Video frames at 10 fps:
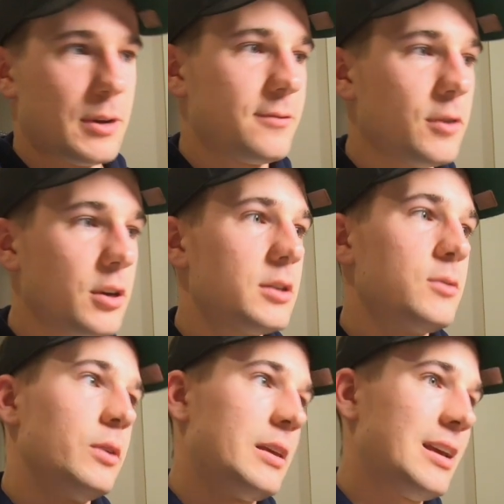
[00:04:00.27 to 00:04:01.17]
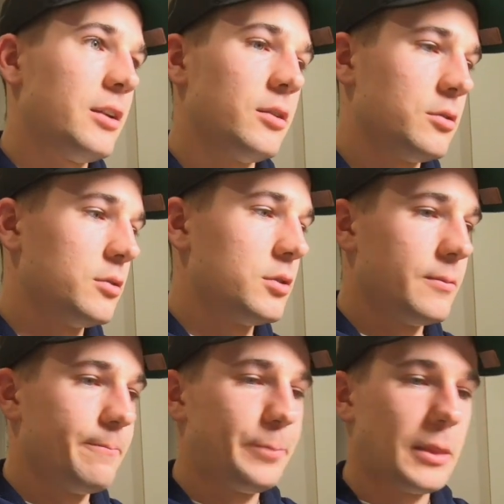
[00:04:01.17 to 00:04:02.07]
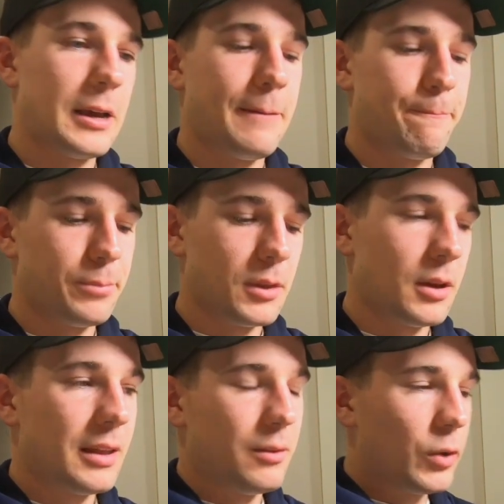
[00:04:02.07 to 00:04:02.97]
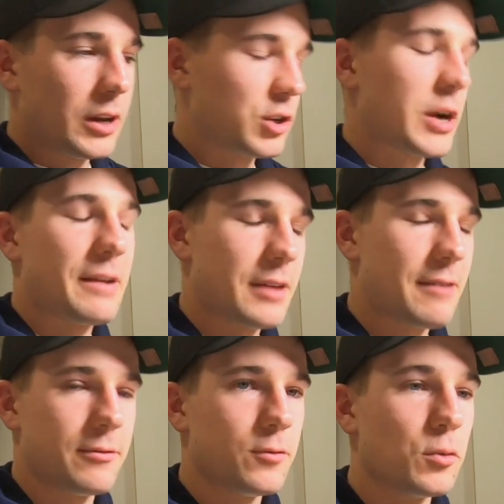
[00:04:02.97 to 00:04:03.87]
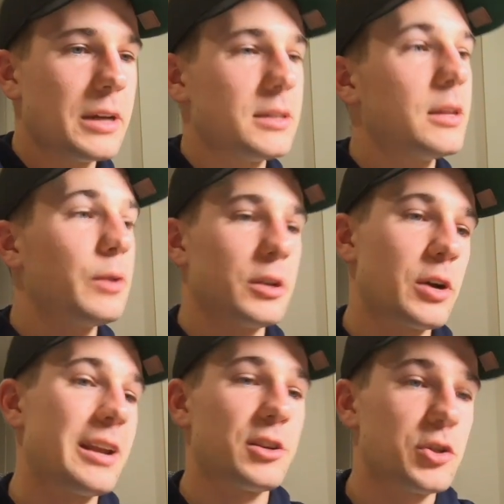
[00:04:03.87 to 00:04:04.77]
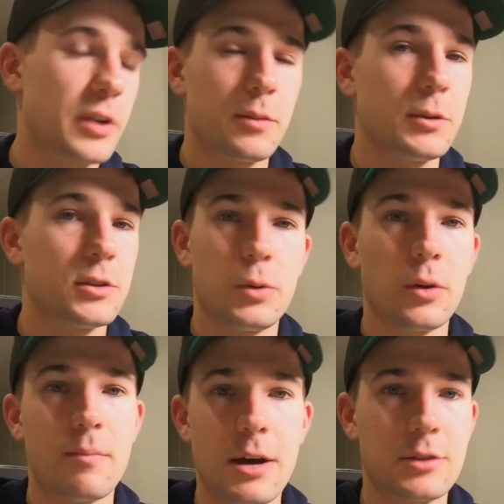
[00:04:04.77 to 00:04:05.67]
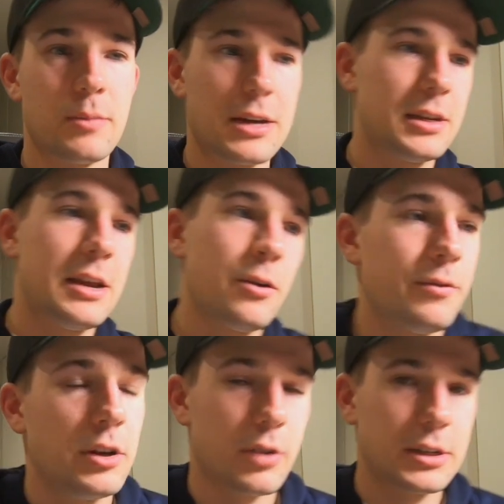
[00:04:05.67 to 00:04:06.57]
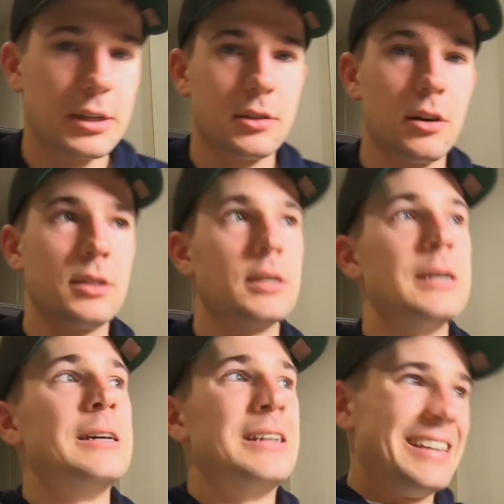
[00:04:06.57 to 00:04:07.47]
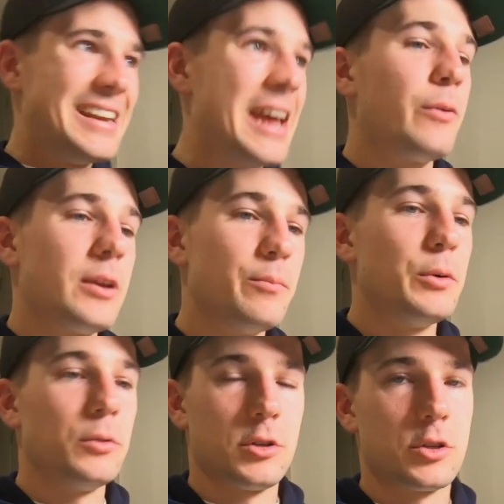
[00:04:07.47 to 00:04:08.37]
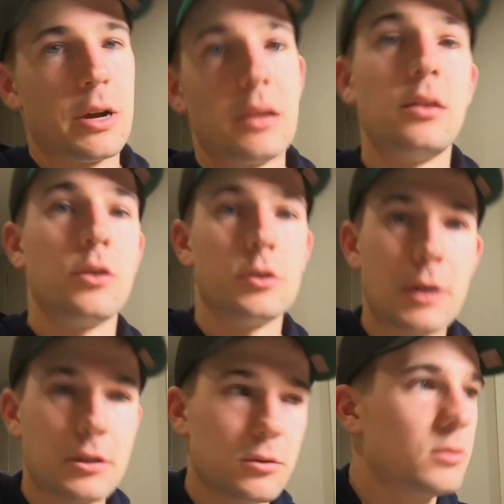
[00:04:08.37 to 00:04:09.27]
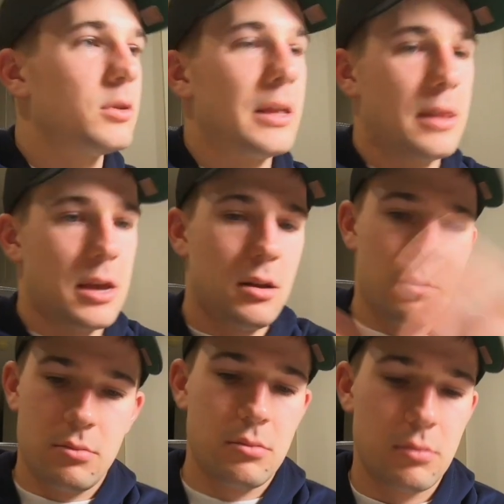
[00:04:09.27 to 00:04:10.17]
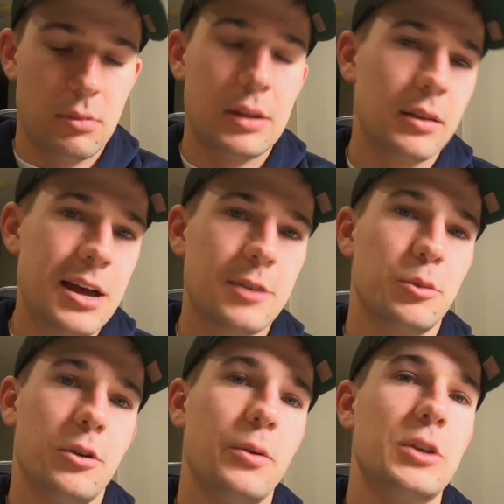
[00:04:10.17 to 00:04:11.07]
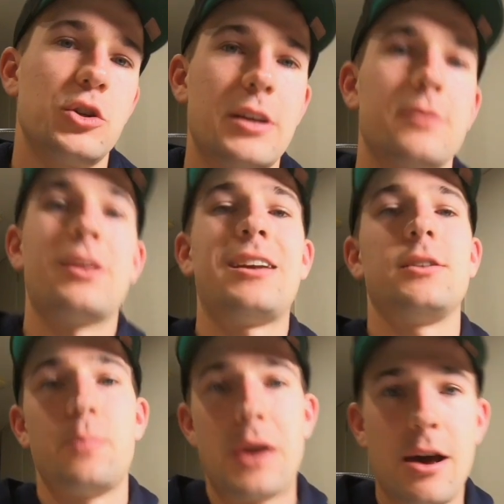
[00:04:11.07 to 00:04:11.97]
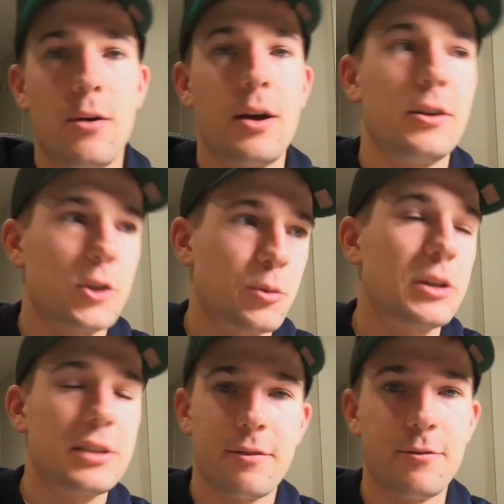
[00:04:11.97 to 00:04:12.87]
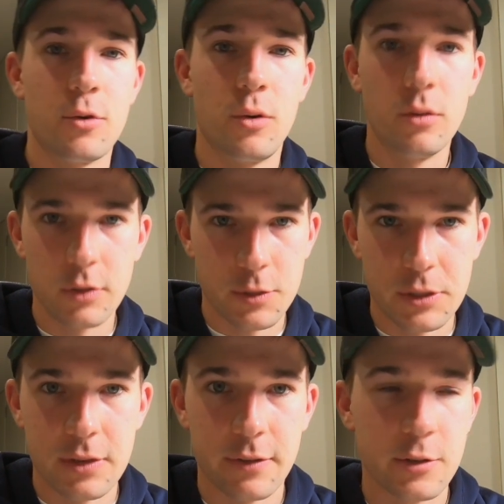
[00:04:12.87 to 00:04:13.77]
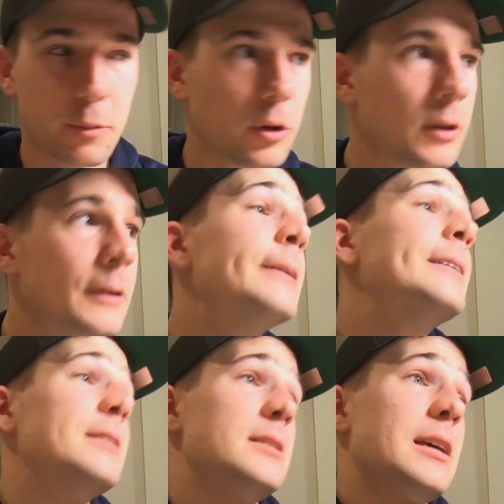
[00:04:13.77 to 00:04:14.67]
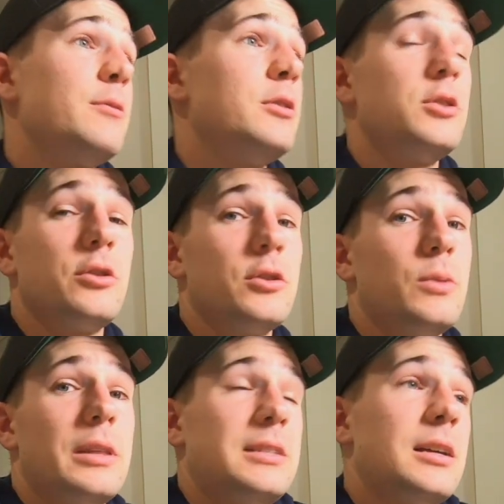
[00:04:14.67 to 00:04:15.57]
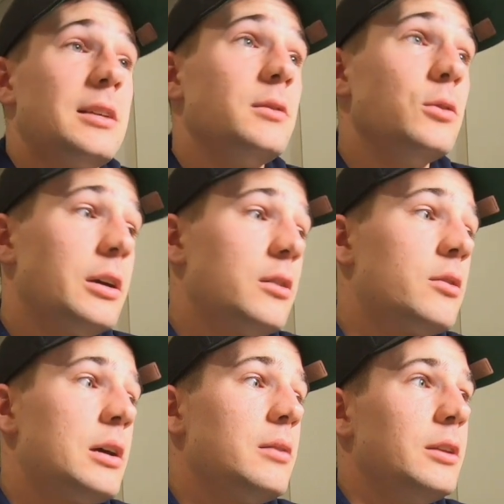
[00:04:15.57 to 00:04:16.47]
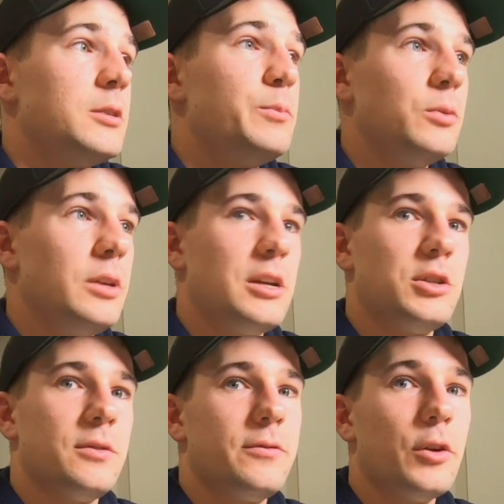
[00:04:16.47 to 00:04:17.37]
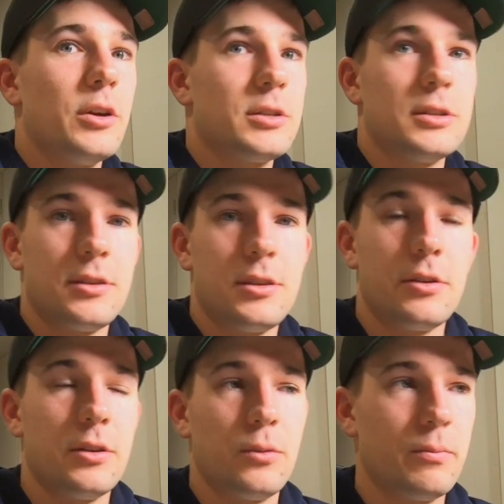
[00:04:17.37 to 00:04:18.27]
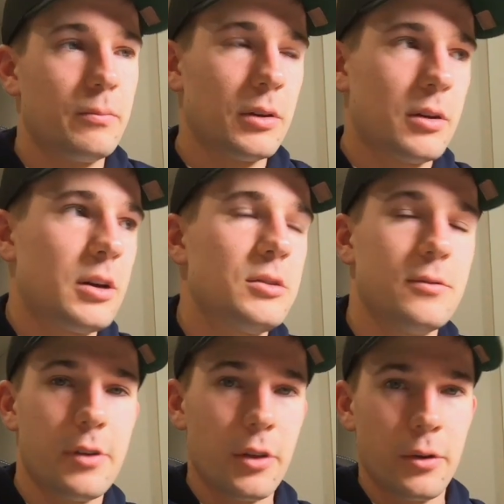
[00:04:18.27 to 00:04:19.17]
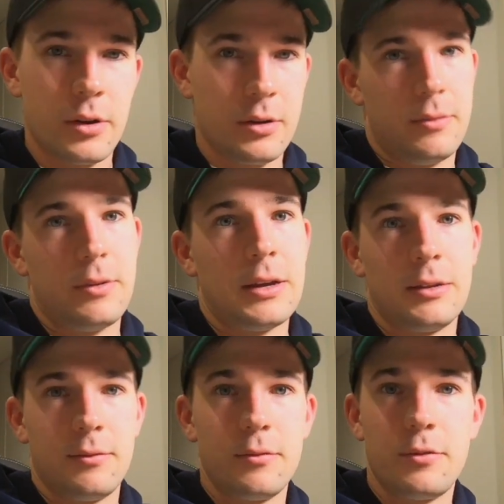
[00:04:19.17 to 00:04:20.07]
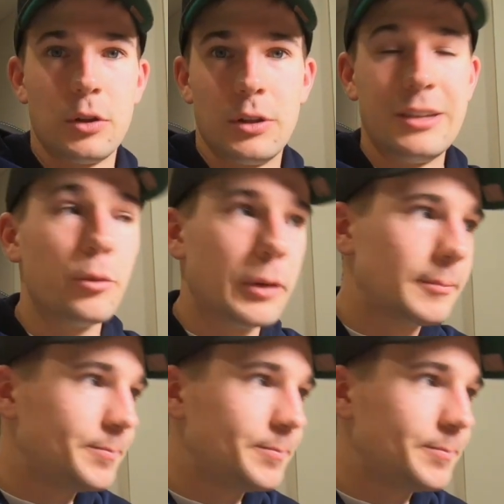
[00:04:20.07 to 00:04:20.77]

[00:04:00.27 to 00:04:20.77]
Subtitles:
first. We're then going to do some, and we're going to train that for 4 weeks, and then we're going to train our strength because we've got the muscle mass now, we've increased our size. Now we can build the strength in those muscles. And then in the last block, we can transfer that into power and express that for the specific sport. It's the same in endurance where they start to look at, all right, let's build the engine first. And it's a theory that I still follow and follow a little bit,